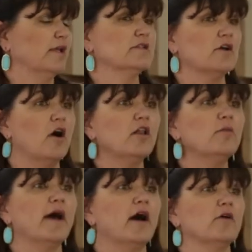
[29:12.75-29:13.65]
And it's
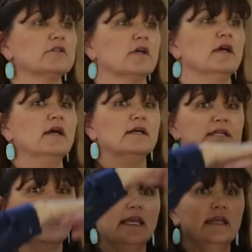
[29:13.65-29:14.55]
all about
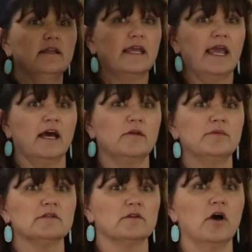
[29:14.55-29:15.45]
taking a
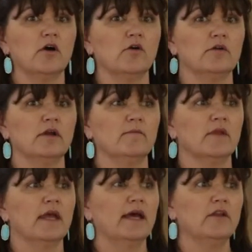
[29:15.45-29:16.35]
canopy's load
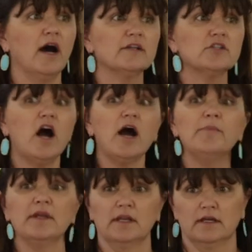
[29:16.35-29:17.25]
and not
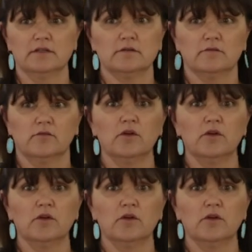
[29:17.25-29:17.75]
topping it.